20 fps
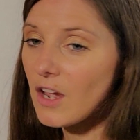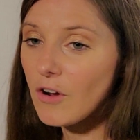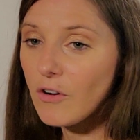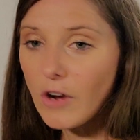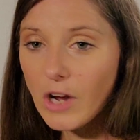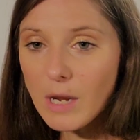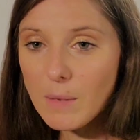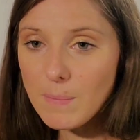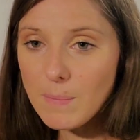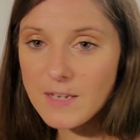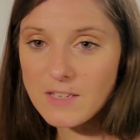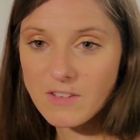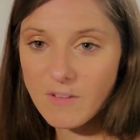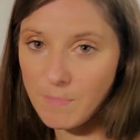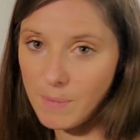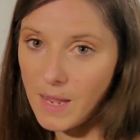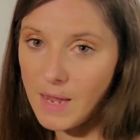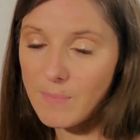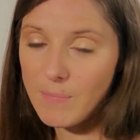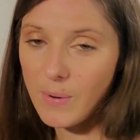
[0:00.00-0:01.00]
a green piece
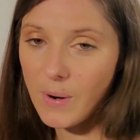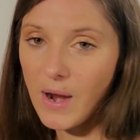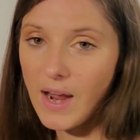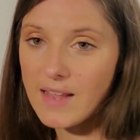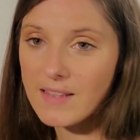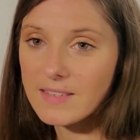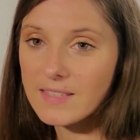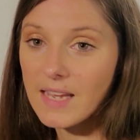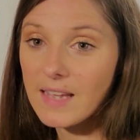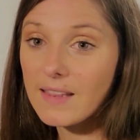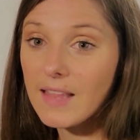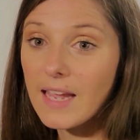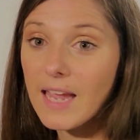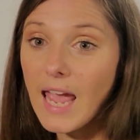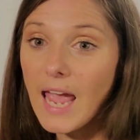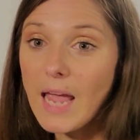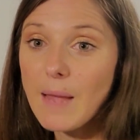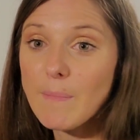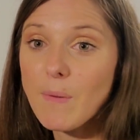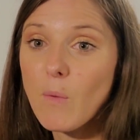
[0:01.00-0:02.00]
of paper and say like,
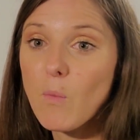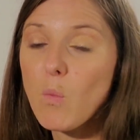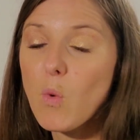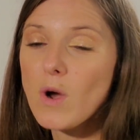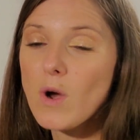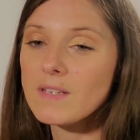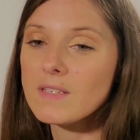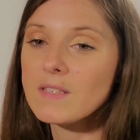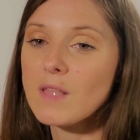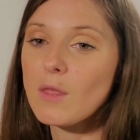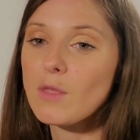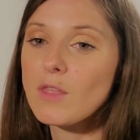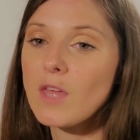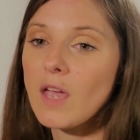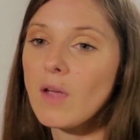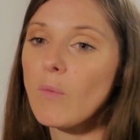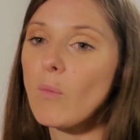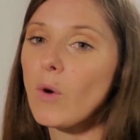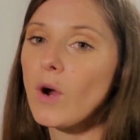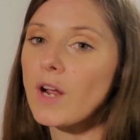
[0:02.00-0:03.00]
hey, but what's the
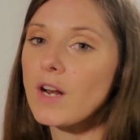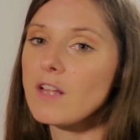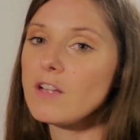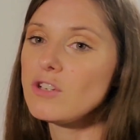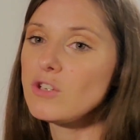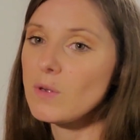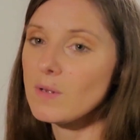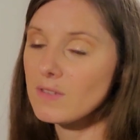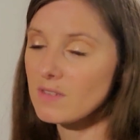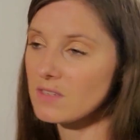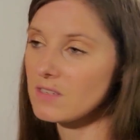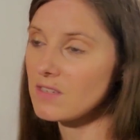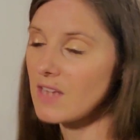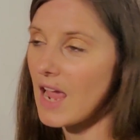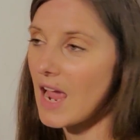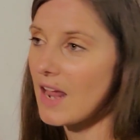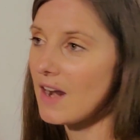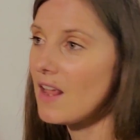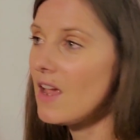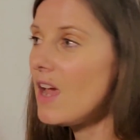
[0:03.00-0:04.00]
thing we're going to do instead?